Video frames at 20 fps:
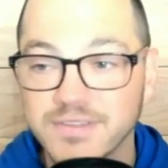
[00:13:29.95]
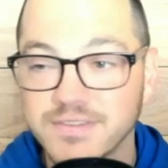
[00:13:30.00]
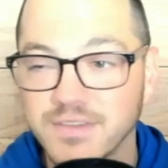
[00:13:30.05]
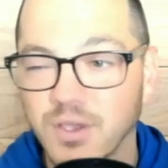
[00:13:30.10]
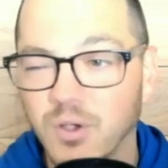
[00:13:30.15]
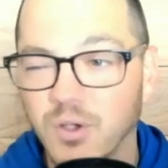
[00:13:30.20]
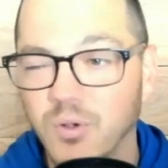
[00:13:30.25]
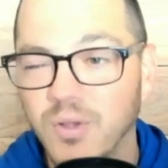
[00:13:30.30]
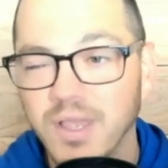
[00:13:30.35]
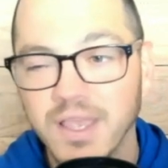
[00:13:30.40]

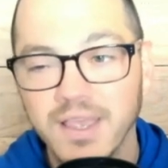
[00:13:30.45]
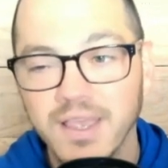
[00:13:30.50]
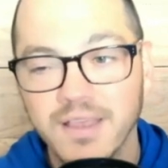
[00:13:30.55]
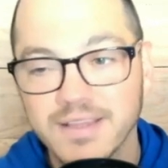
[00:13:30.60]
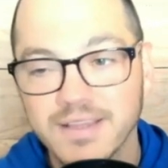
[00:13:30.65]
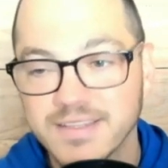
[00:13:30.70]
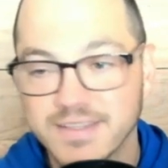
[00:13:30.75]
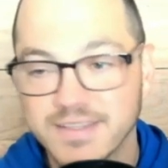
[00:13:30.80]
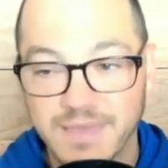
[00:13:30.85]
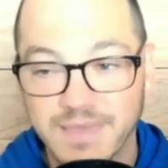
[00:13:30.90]
So
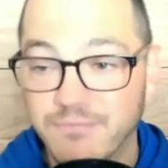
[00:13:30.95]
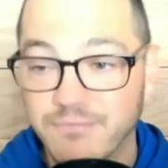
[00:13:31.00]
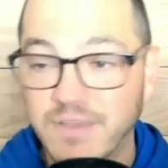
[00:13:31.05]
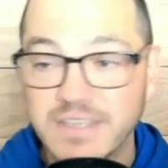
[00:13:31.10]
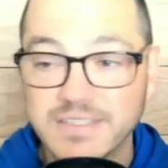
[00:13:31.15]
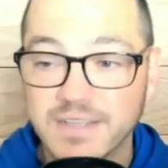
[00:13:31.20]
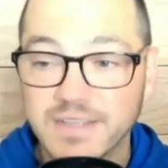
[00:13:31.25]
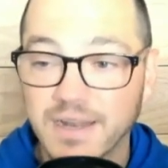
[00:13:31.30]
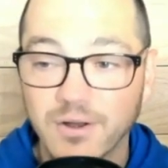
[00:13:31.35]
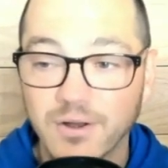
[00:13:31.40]
listen, they
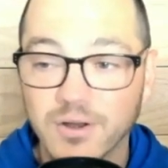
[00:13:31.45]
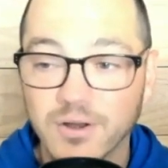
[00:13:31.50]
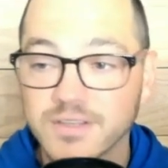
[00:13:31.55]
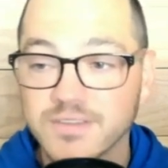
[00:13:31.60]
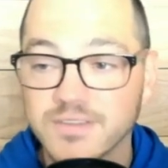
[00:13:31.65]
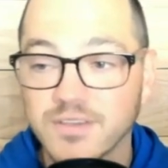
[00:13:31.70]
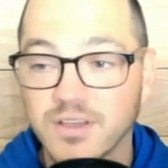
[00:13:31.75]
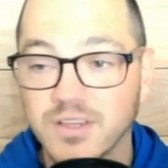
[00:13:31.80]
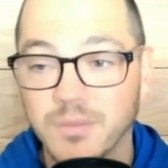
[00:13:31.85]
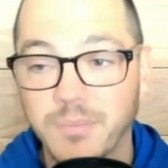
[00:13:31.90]
feasted on
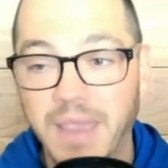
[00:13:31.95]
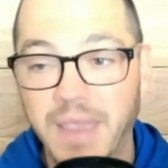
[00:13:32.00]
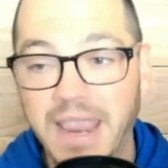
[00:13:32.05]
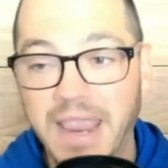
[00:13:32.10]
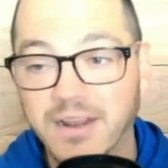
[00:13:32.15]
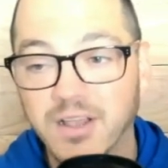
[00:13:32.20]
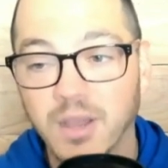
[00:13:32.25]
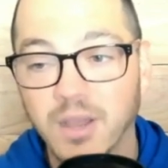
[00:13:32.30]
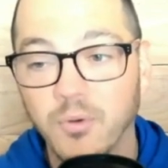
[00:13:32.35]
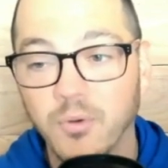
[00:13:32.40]
Arkansas in the
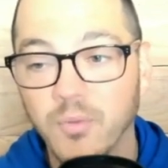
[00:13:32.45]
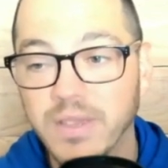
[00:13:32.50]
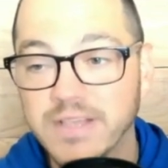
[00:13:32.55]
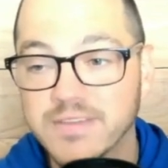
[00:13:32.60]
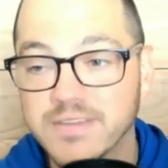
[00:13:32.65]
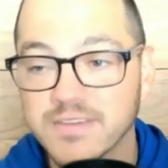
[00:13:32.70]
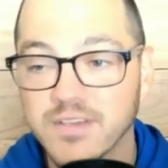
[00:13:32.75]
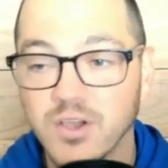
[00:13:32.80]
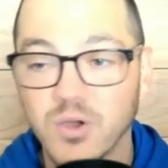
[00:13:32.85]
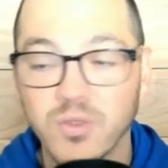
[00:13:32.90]
paint a couple
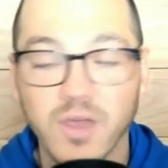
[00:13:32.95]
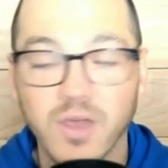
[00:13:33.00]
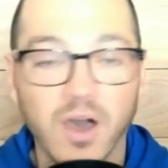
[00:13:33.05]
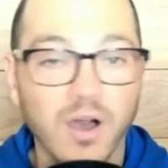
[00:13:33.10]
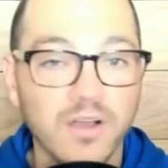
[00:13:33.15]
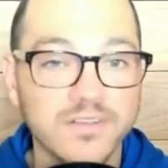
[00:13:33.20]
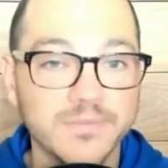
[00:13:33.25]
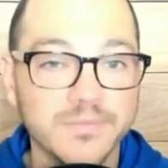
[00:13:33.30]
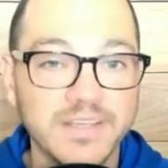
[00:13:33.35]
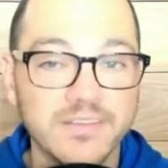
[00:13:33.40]
weeks ago. The
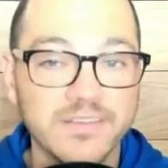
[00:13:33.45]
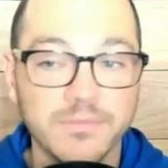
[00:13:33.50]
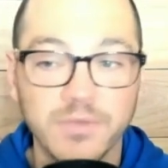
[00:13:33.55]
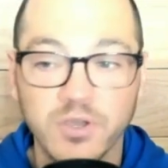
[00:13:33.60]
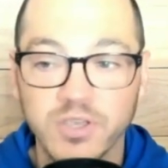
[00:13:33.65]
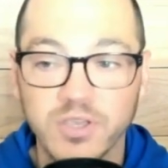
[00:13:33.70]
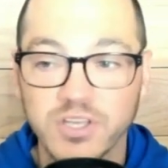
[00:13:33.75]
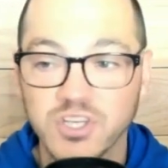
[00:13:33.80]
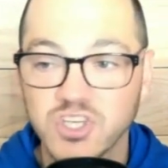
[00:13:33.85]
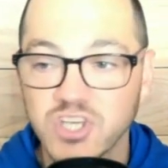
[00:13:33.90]
Hogs missed 1
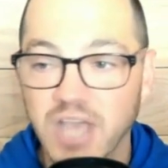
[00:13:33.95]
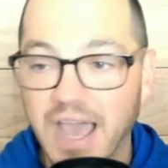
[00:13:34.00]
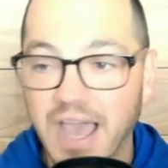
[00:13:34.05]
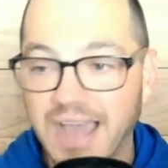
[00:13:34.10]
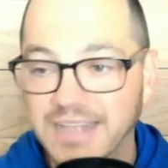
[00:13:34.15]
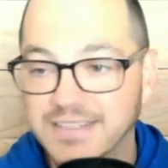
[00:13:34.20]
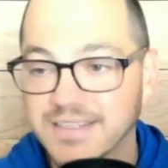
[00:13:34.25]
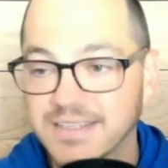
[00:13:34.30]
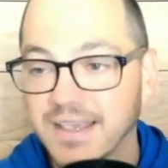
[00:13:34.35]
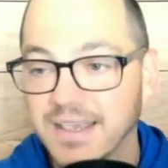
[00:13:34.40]
million
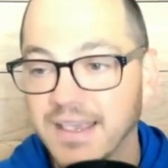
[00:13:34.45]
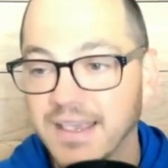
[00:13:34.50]
shots.